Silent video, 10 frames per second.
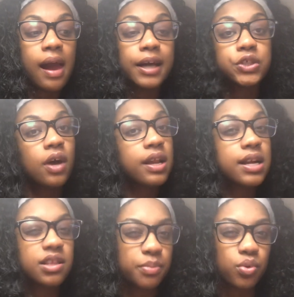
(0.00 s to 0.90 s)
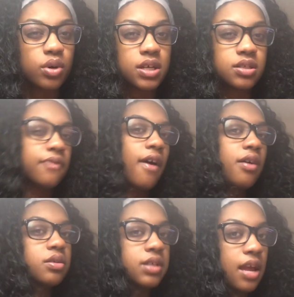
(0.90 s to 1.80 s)
I try to get the boys to
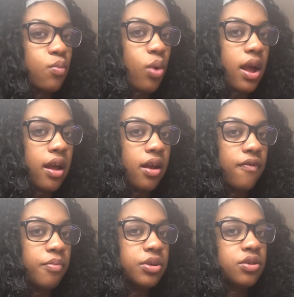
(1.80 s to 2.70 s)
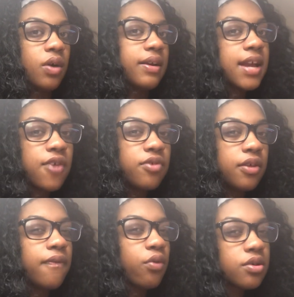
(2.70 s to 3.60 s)
follow the same wave, but you know, I can't
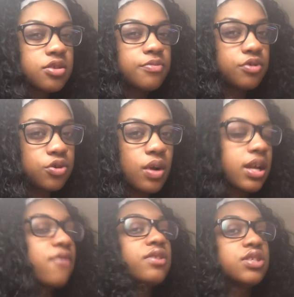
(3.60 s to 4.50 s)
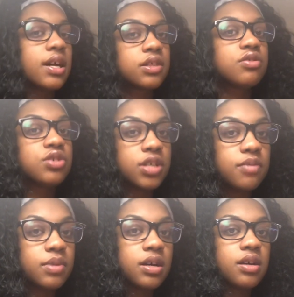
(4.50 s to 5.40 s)
really force them to do it. I can't really check their
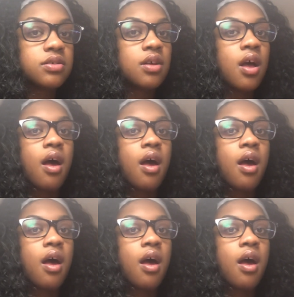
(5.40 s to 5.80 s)
shit because